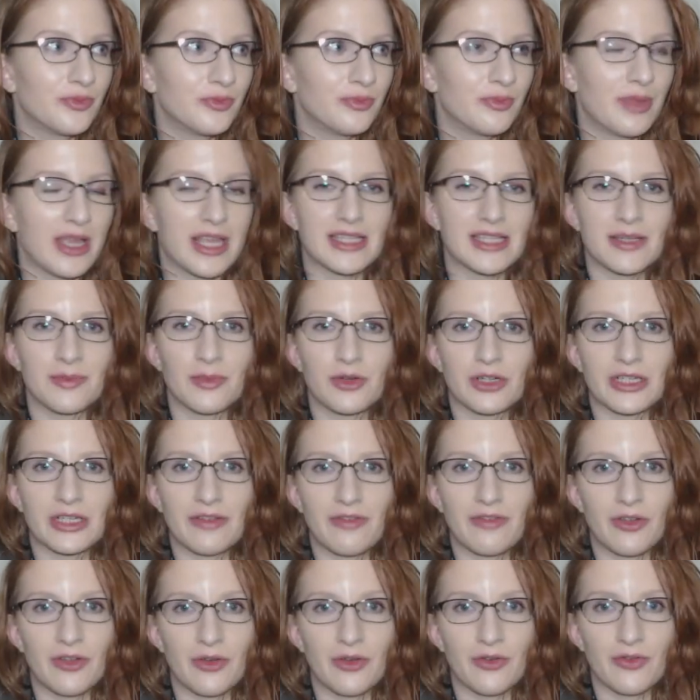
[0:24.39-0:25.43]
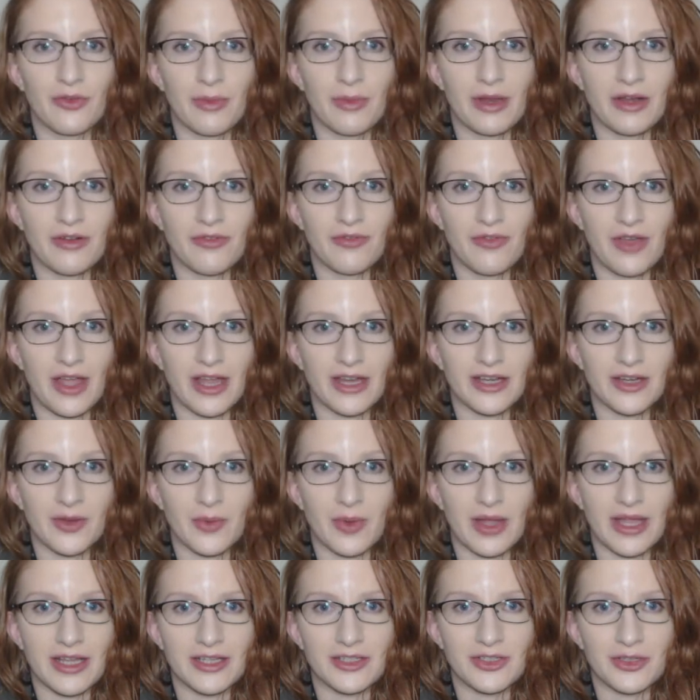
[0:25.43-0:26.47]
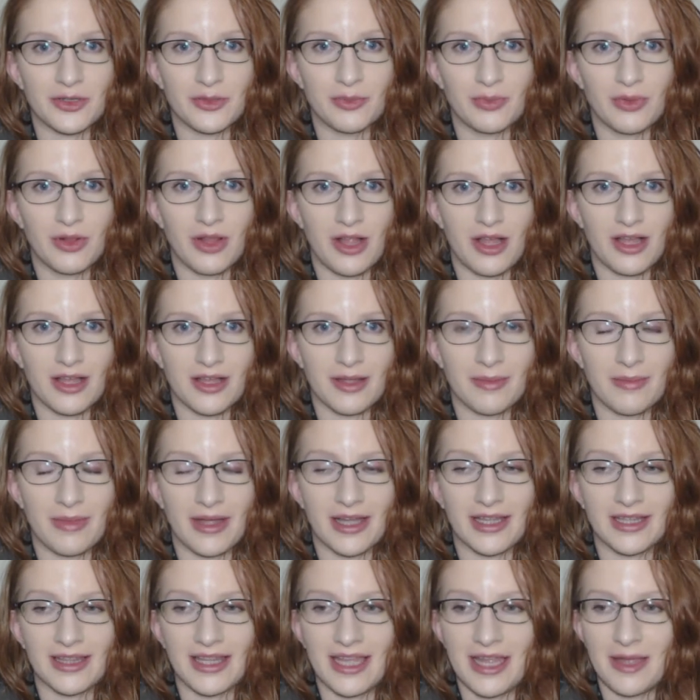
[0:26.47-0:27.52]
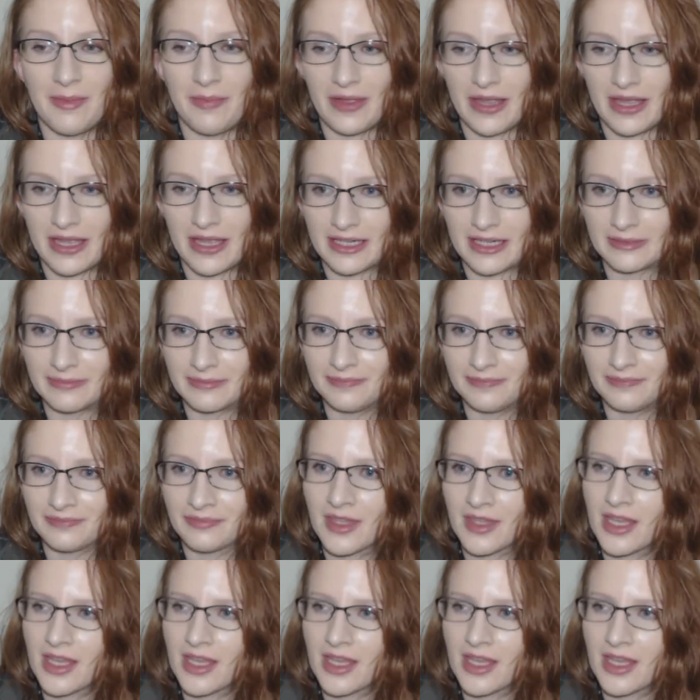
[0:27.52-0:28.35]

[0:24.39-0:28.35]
makes it more difficult for me to find a way to plug my lamp in